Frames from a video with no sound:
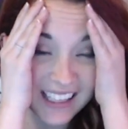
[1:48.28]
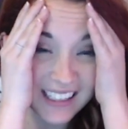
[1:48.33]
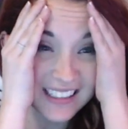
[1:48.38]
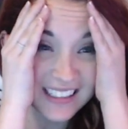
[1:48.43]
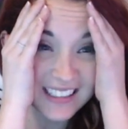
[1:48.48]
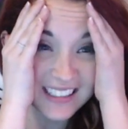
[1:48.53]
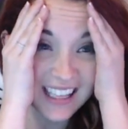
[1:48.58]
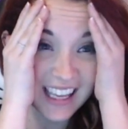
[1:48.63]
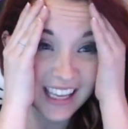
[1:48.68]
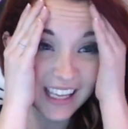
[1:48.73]

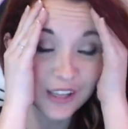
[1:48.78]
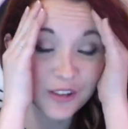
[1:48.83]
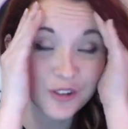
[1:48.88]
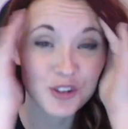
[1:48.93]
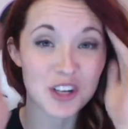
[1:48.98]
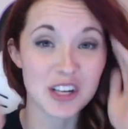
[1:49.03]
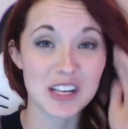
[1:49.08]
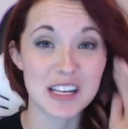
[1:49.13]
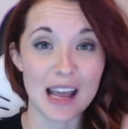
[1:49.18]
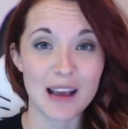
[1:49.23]
end, like you
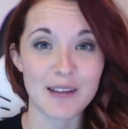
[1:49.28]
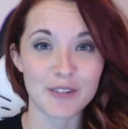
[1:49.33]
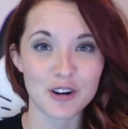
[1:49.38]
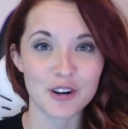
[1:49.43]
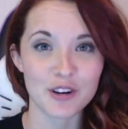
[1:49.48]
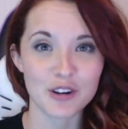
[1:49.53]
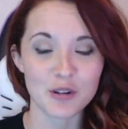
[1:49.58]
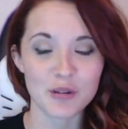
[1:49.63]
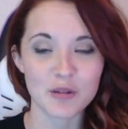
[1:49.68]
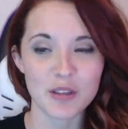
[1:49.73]
should
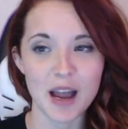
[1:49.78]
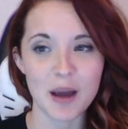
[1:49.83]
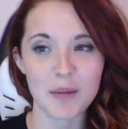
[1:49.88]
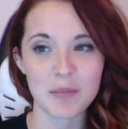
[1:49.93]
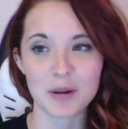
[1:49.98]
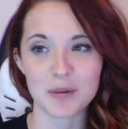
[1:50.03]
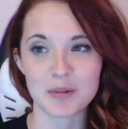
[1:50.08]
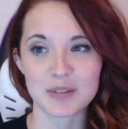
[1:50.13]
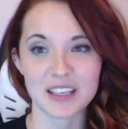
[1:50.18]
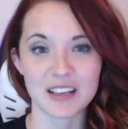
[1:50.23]
never do that,
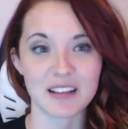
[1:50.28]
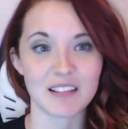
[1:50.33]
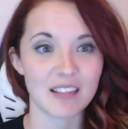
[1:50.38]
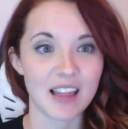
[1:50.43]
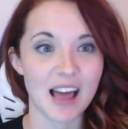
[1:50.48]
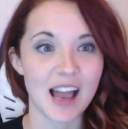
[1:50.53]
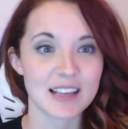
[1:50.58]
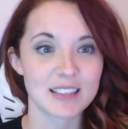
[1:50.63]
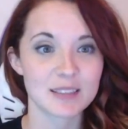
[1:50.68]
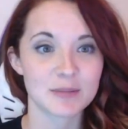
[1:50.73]
but it was like a
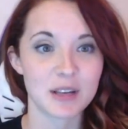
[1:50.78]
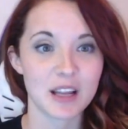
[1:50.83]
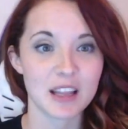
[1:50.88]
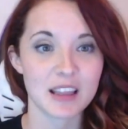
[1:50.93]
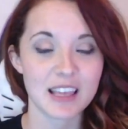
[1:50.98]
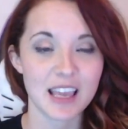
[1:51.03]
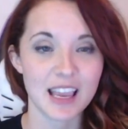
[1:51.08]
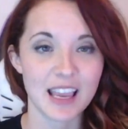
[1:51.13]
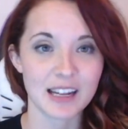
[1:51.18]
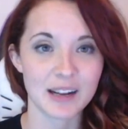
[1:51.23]
last minute thing,